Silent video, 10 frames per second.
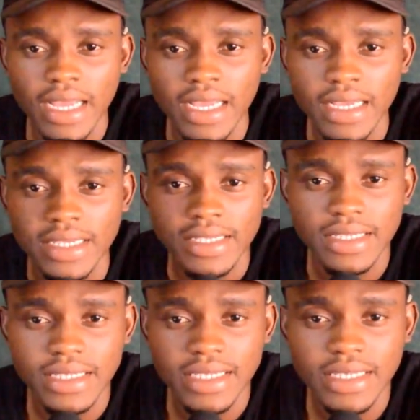His
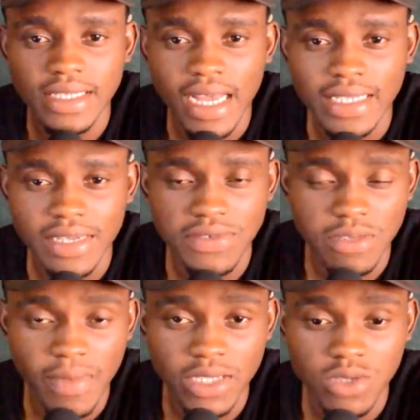stint at
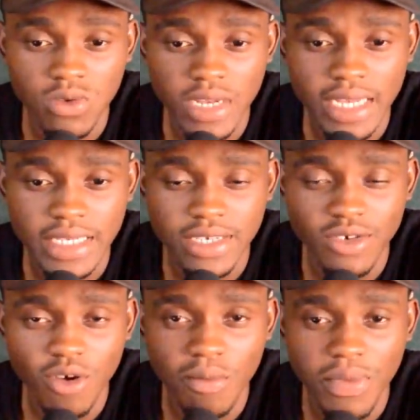FC Barcelona did
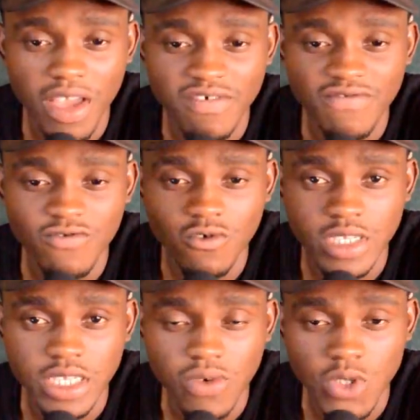not bear
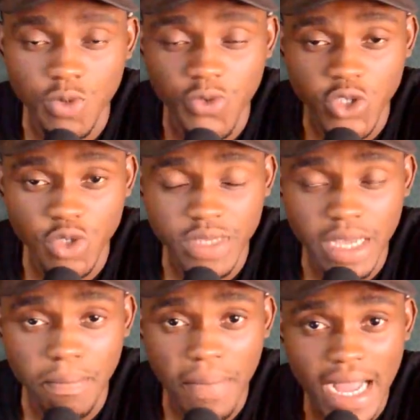fruit. He was supposed to
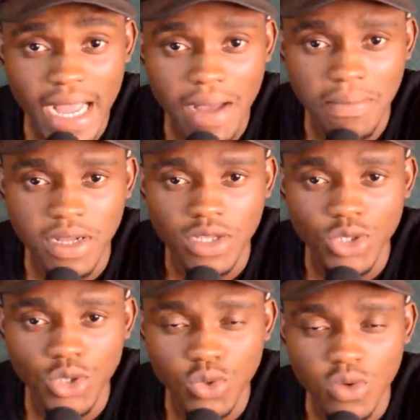be a backup
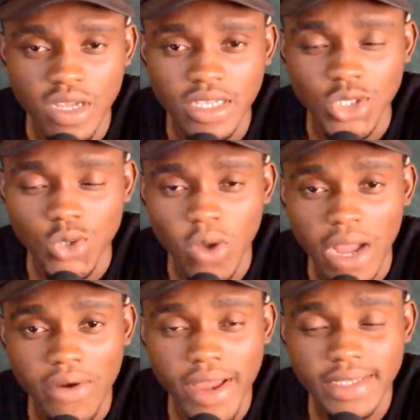to
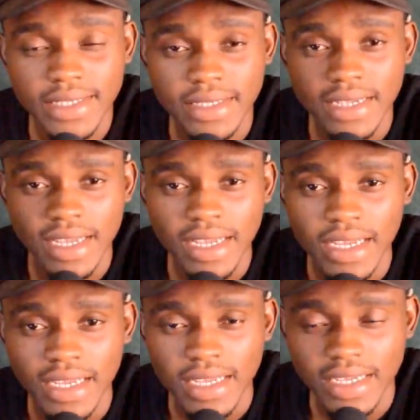Suarez.
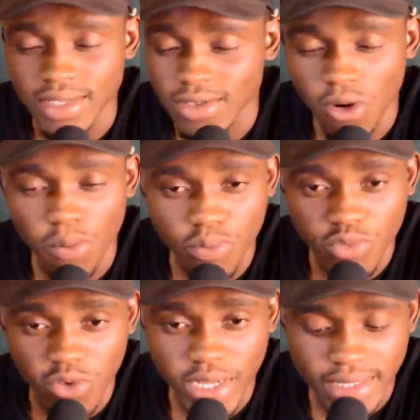He's not
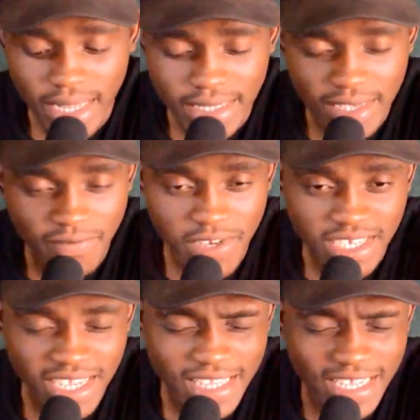doing that
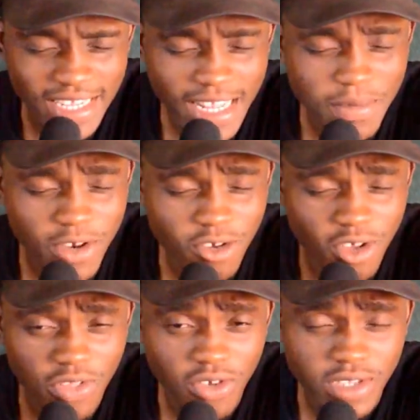efficiently. Let me know
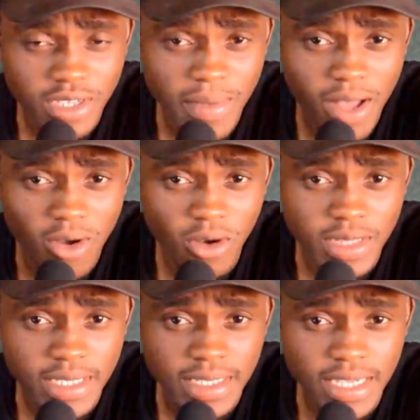your thoughts about
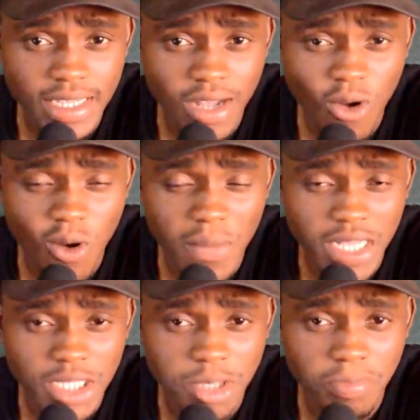all this in the
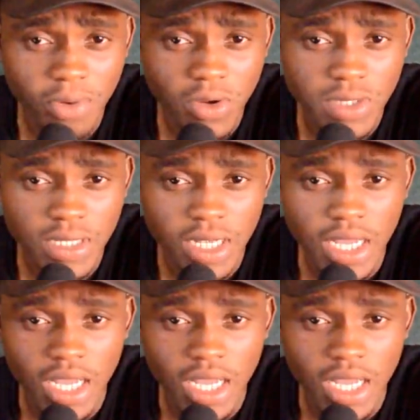comments box.